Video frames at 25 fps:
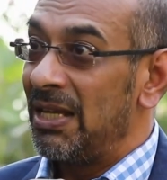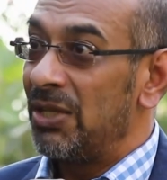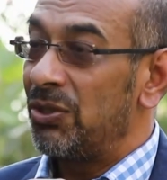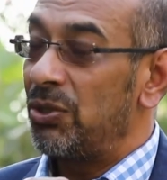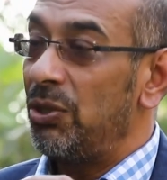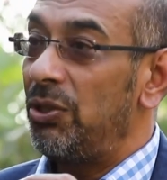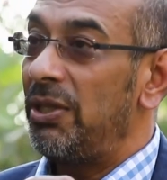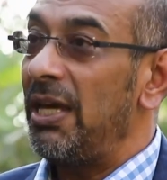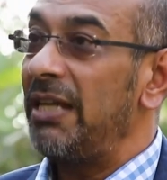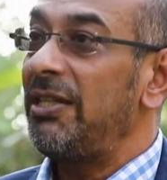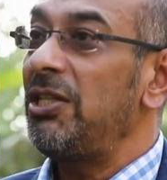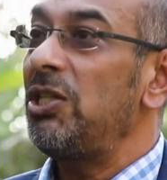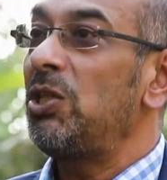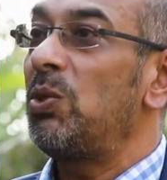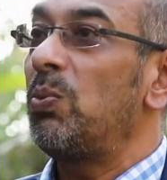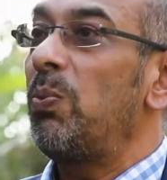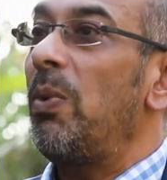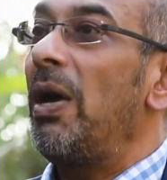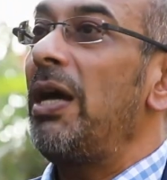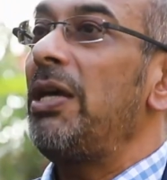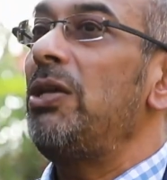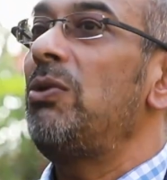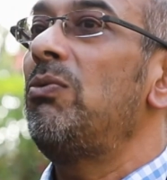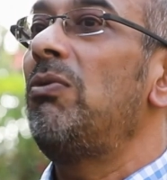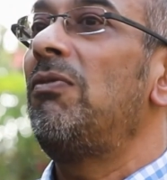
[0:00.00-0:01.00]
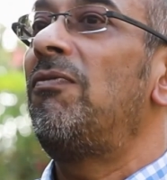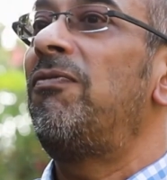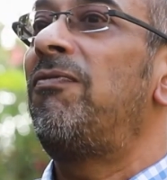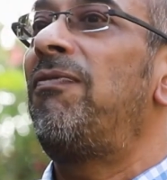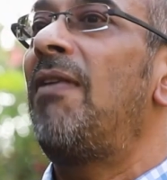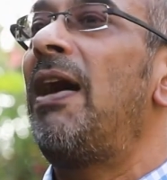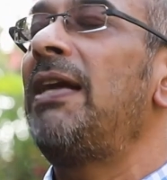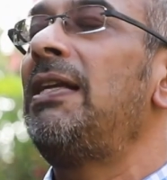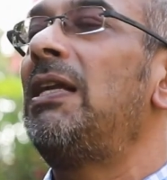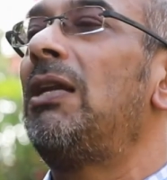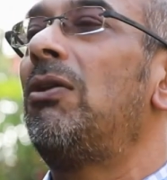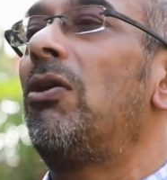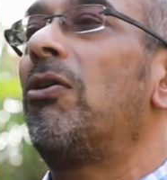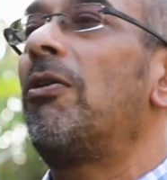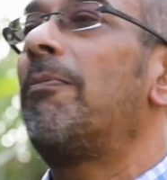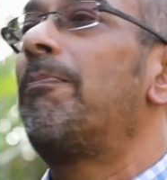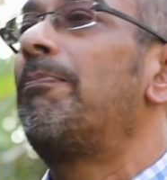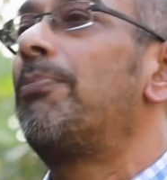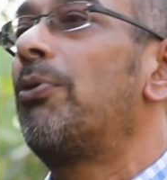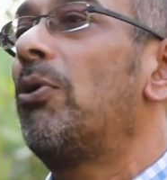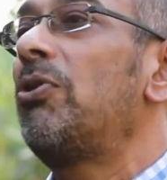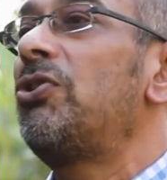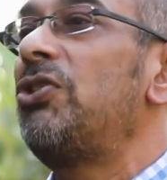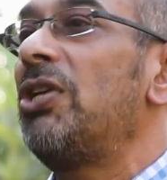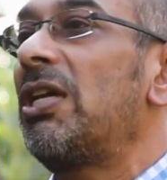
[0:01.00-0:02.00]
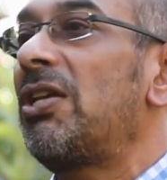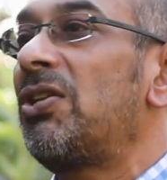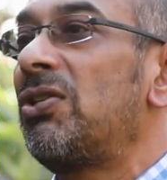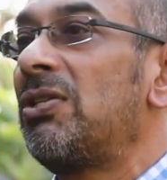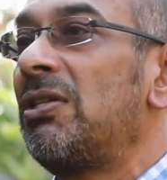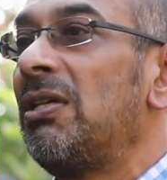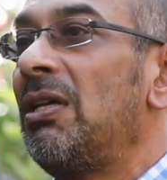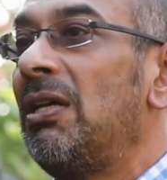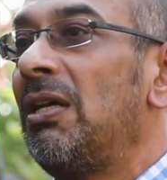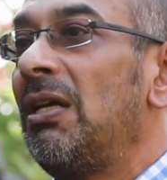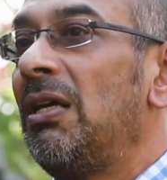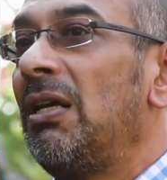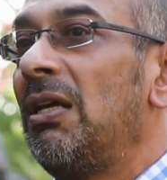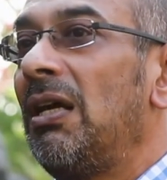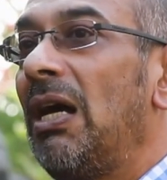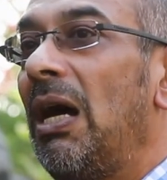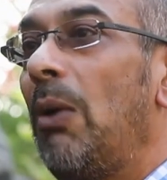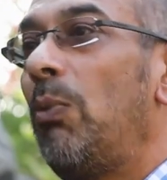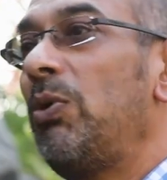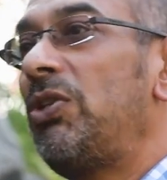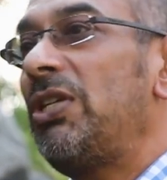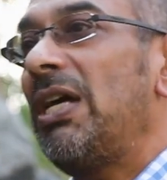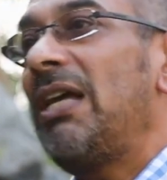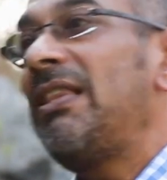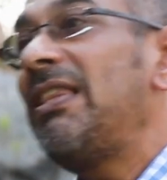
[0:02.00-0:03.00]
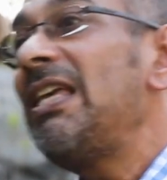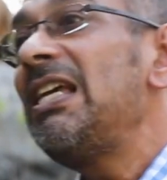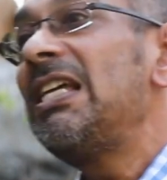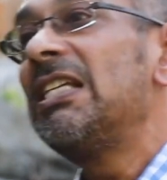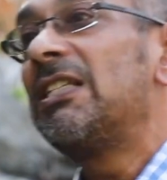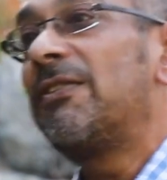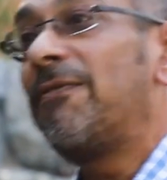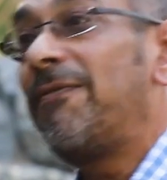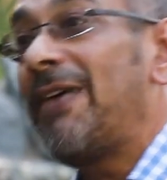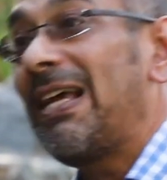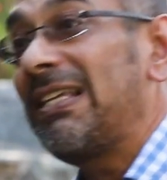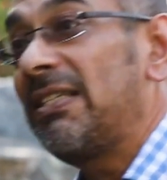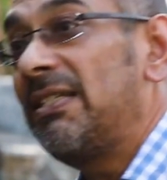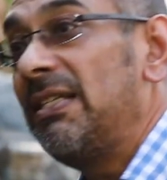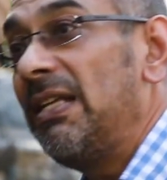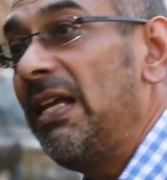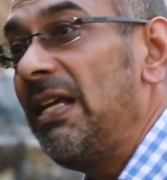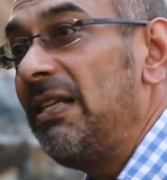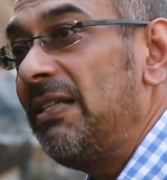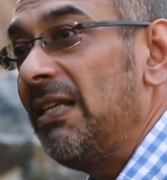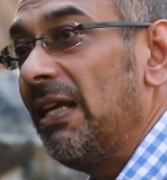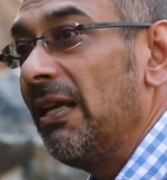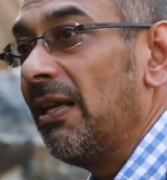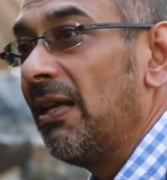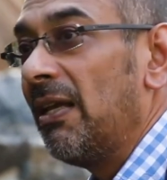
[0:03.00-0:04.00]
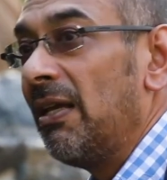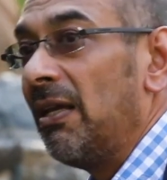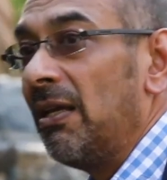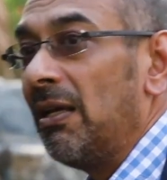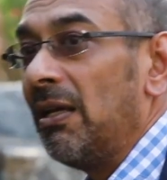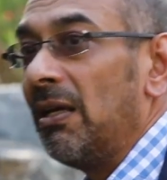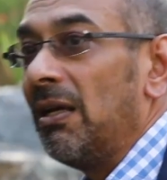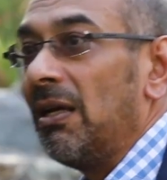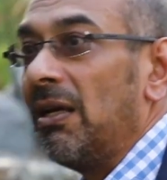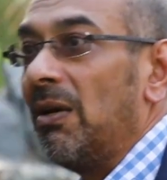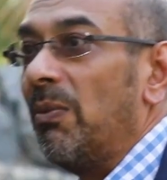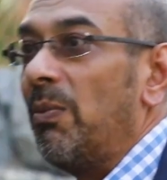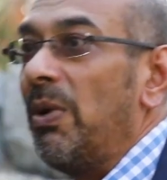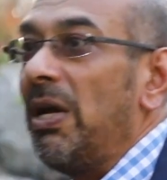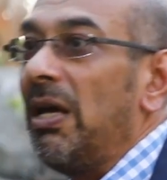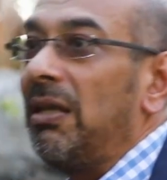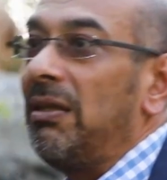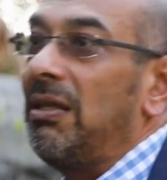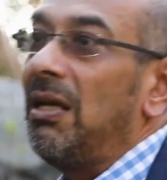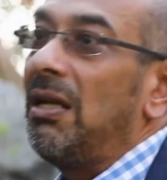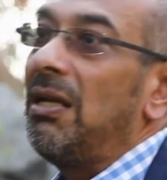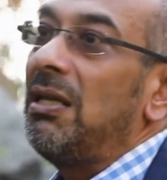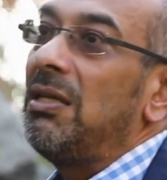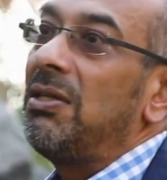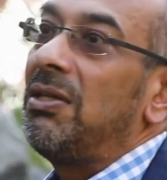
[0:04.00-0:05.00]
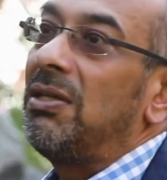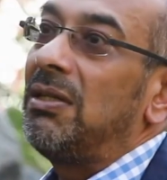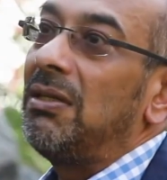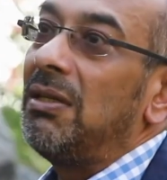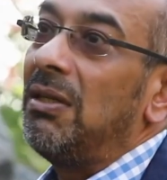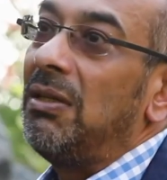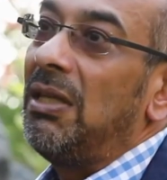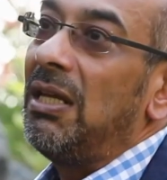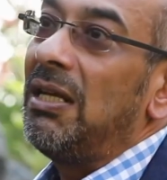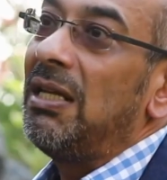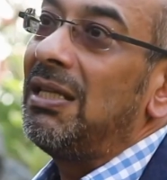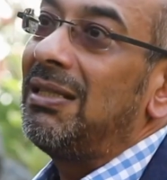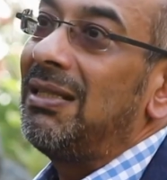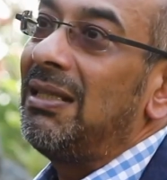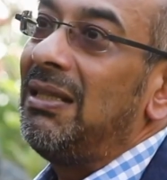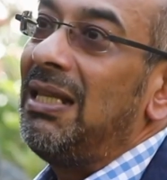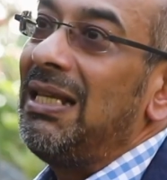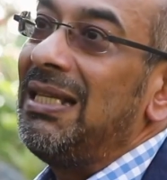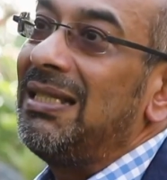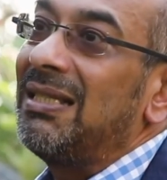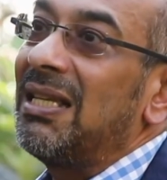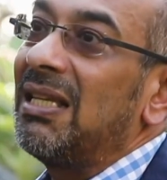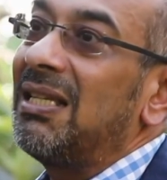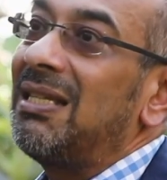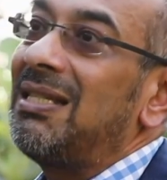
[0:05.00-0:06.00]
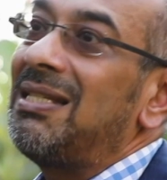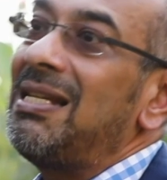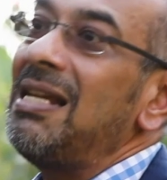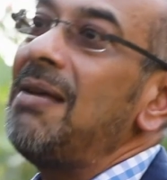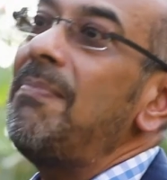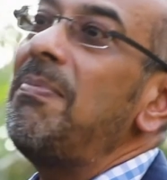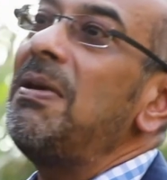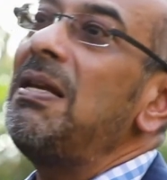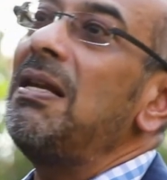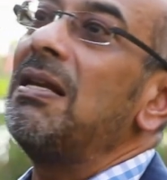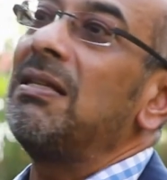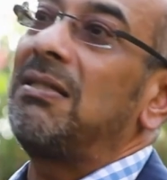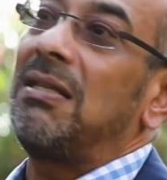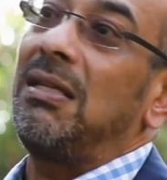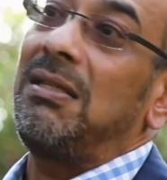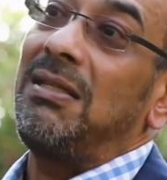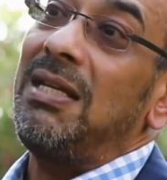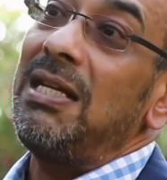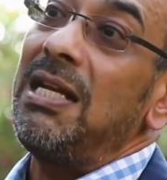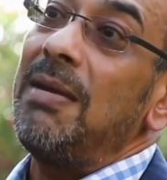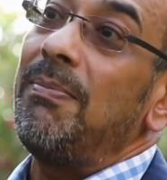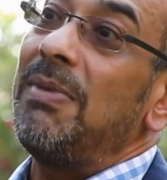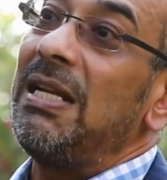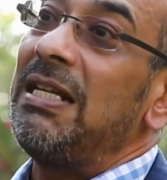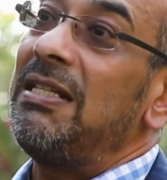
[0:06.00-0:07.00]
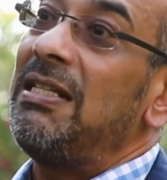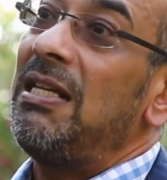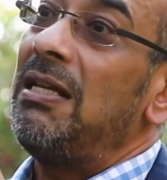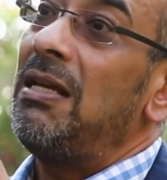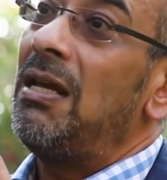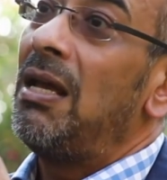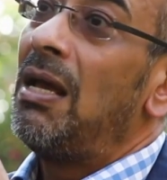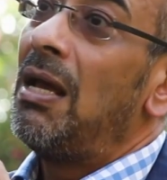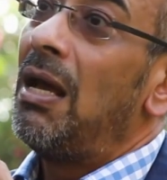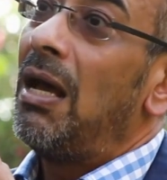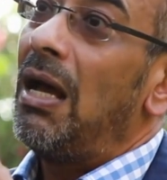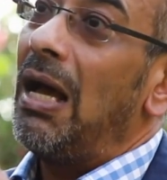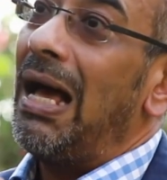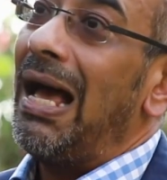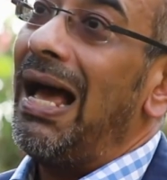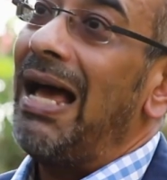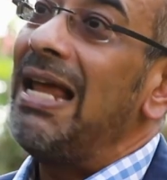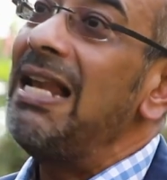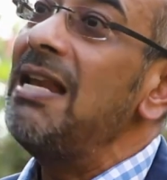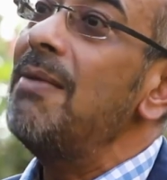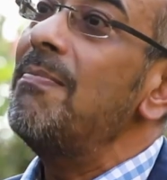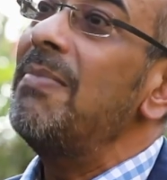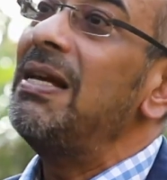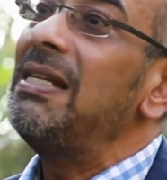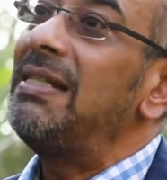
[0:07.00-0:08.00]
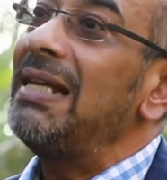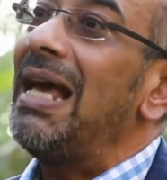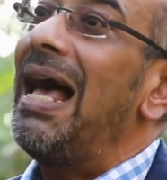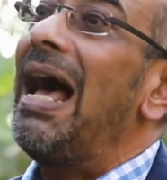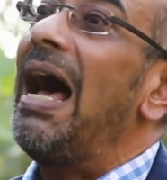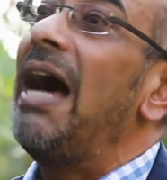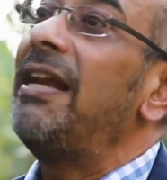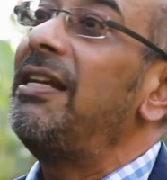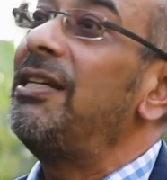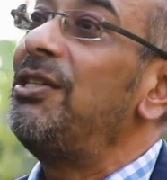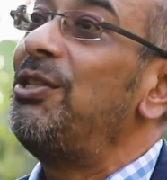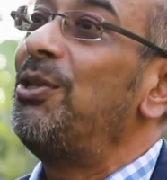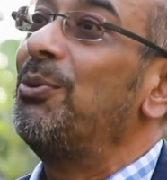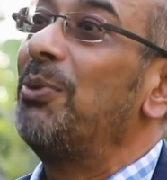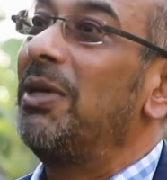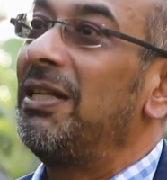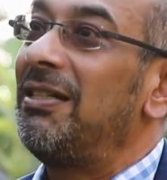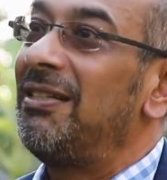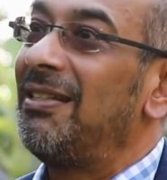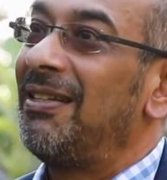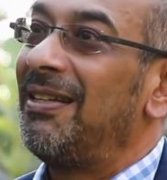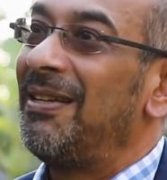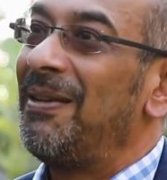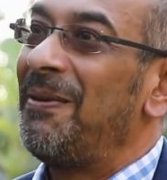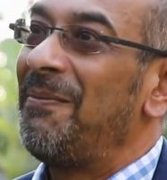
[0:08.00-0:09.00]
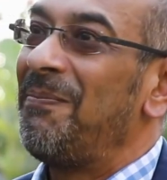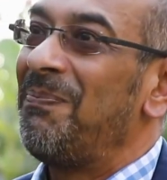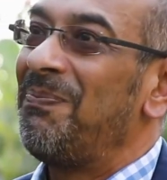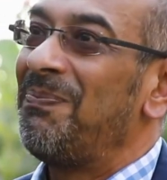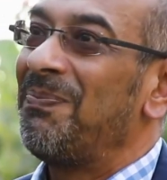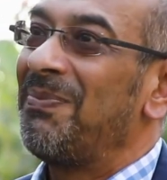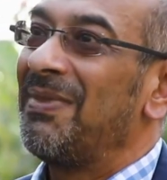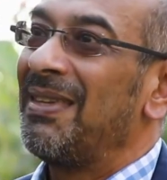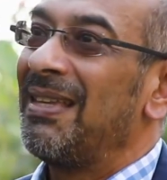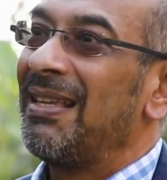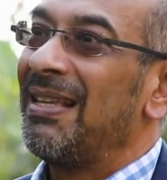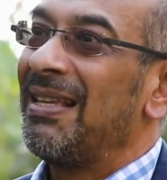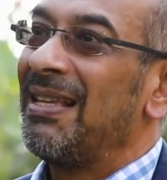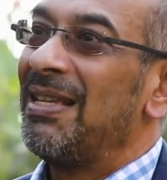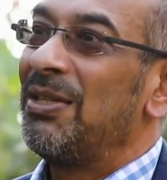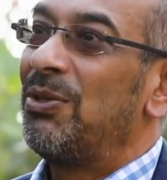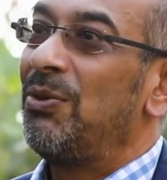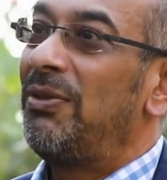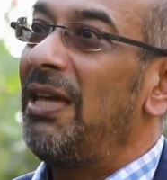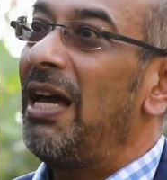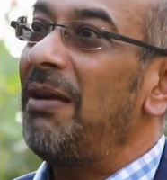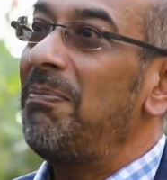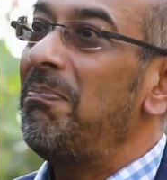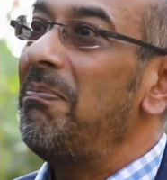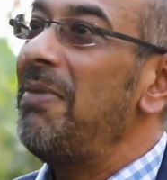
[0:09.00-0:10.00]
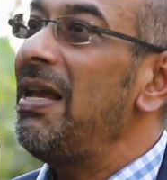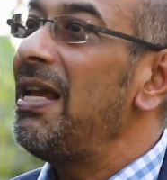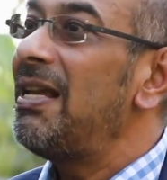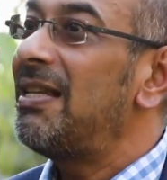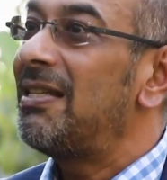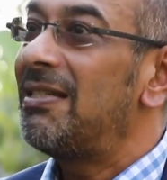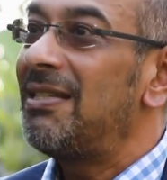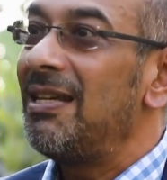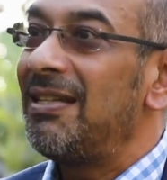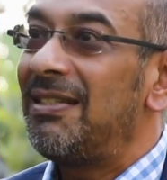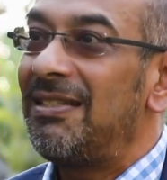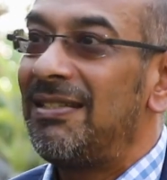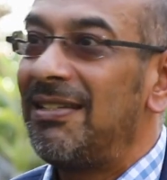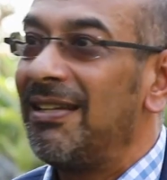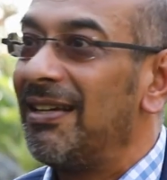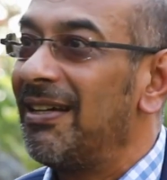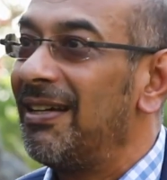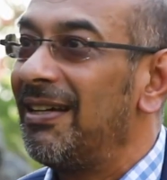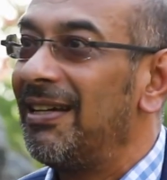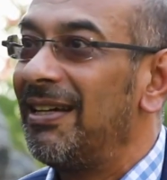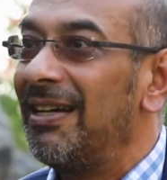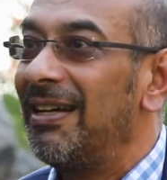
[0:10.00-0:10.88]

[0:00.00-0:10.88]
So that is why you will find a lot of projects, which I think is fascinating, where there is the sustainability element added to it. So that makes it